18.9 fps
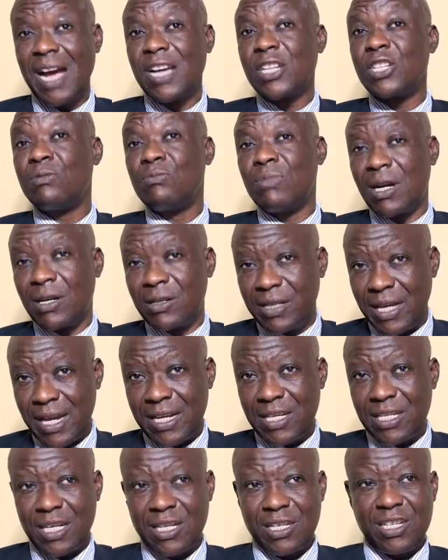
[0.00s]
Archibald
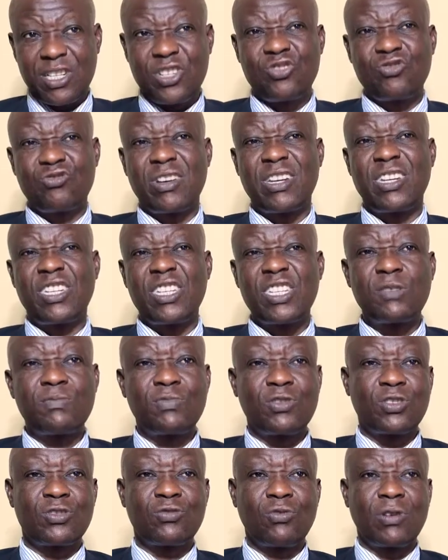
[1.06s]
entered into a
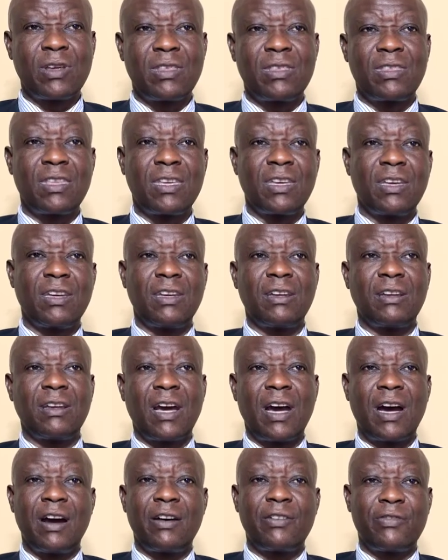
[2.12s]
dispute with the
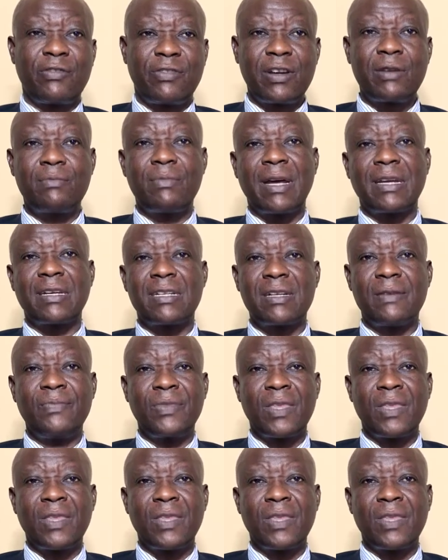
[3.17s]
Friedman